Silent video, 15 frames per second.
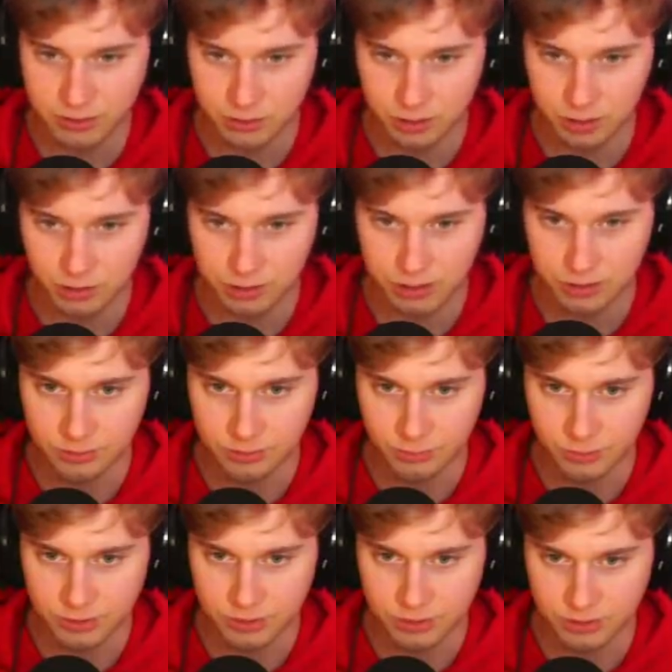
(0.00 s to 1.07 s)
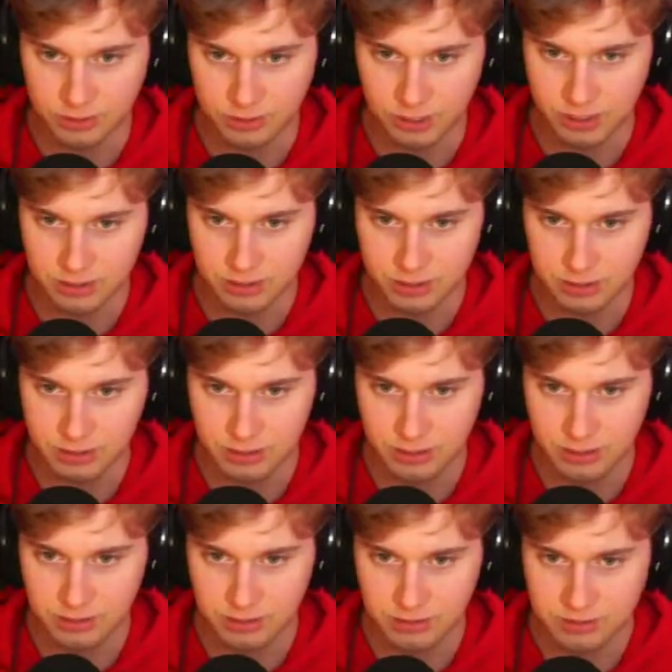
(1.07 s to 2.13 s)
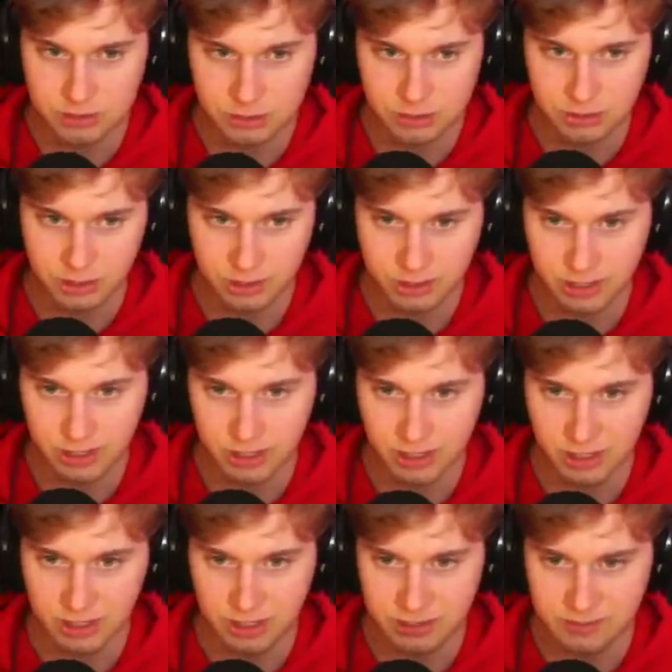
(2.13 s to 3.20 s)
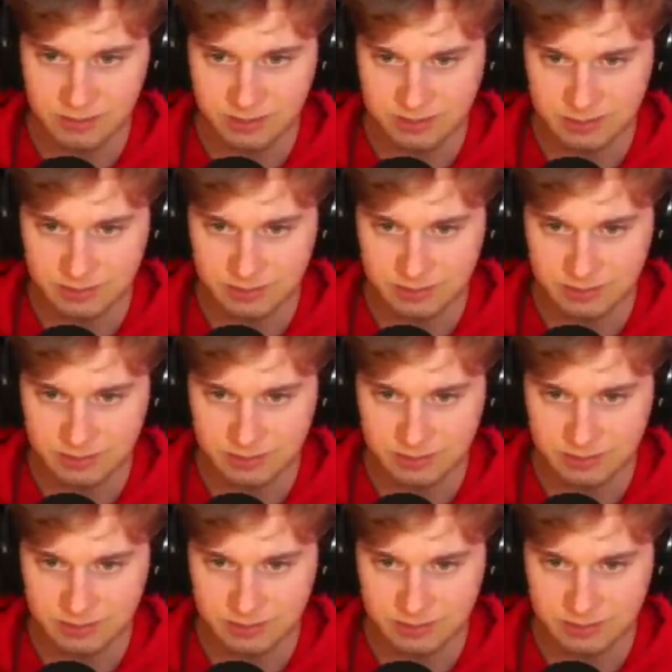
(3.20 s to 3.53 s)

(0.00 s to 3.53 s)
god, and we are getting shot at.